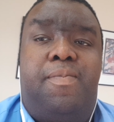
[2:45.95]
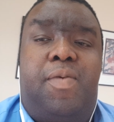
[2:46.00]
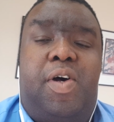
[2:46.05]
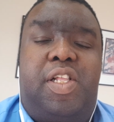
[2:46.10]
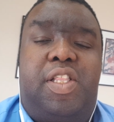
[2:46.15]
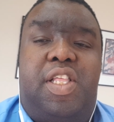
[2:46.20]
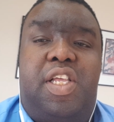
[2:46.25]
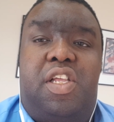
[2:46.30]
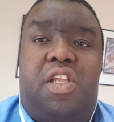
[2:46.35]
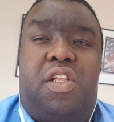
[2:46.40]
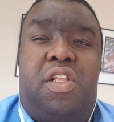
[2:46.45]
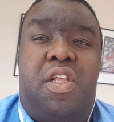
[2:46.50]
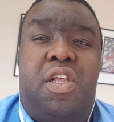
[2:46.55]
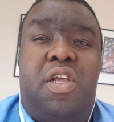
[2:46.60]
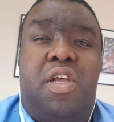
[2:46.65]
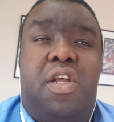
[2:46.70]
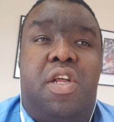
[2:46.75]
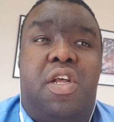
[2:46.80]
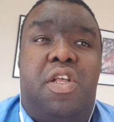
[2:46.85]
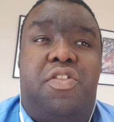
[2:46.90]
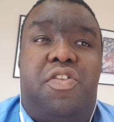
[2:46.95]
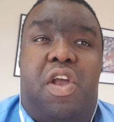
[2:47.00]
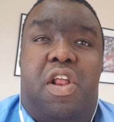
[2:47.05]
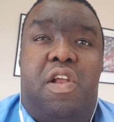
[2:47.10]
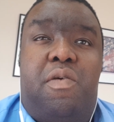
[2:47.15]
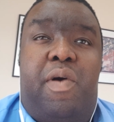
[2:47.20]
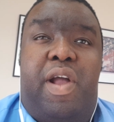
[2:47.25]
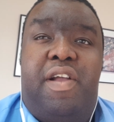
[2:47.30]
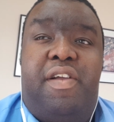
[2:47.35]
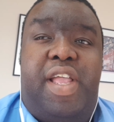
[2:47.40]
I think the
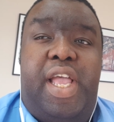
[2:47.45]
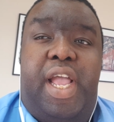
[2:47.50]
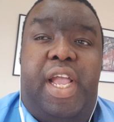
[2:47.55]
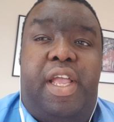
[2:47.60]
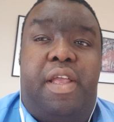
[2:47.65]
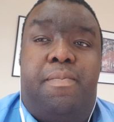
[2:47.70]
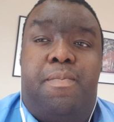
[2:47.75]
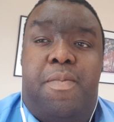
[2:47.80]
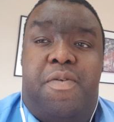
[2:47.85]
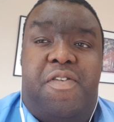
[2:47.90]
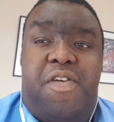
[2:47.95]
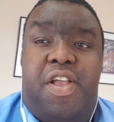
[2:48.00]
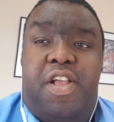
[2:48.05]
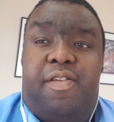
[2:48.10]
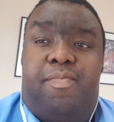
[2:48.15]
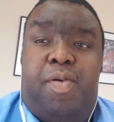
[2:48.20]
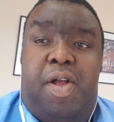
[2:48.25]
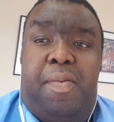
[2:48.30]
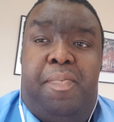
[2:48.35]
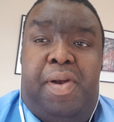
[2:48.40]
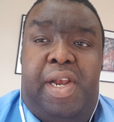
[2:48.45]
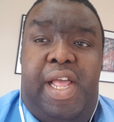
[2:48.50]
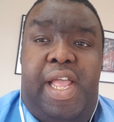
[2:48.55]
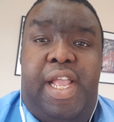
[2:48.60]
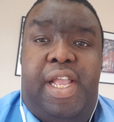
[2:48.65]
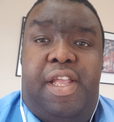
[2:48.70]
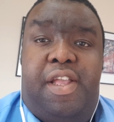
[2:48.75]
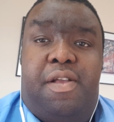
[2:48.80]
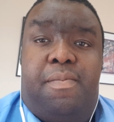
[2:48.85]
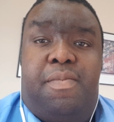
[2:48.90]
only way of getting him fit is by
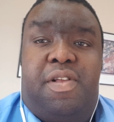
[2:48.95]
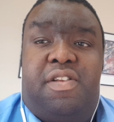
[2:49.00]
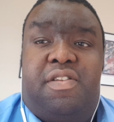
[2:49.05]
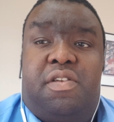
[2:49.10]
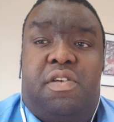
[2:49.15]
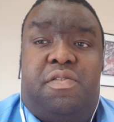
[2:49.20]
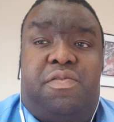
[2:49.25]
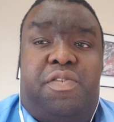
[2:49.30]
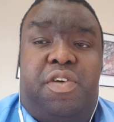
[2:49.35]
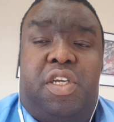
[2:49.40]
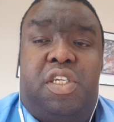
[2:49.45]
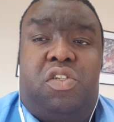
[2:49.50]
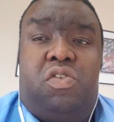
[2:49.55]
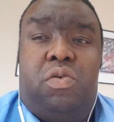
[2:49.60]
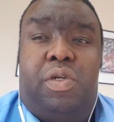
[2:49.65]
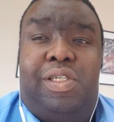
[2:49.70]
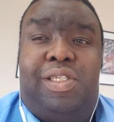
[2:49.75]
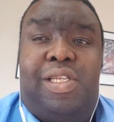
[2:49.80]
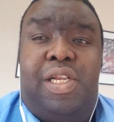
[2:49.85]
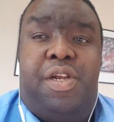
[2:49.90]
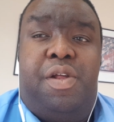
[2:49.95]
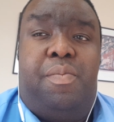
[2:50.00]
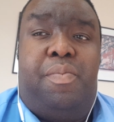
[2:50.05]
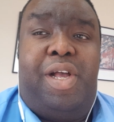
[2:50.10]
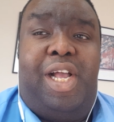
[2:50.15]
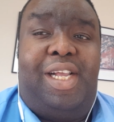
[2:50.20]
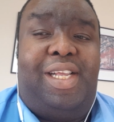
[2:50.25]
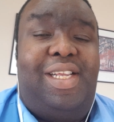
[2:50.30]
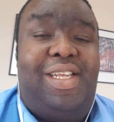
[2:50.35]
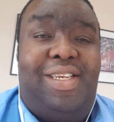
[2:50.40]
playing him. He's our first choice
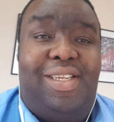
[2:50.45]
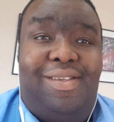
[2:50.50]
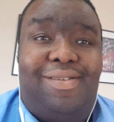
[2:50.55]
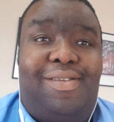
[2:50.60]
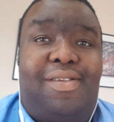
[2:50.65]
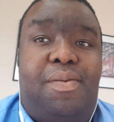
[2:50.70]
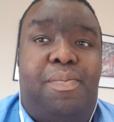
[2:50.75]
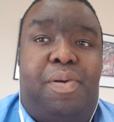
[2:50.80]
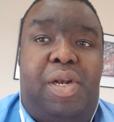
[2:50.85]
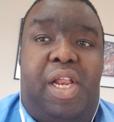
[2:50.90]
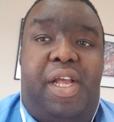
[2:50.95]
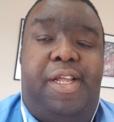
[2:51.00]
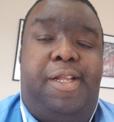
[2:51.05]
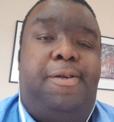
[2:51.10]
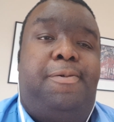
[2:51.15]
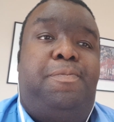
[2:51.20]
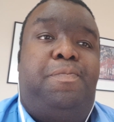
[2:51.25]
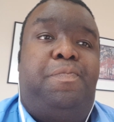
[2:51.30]
centre-back. He needs to play.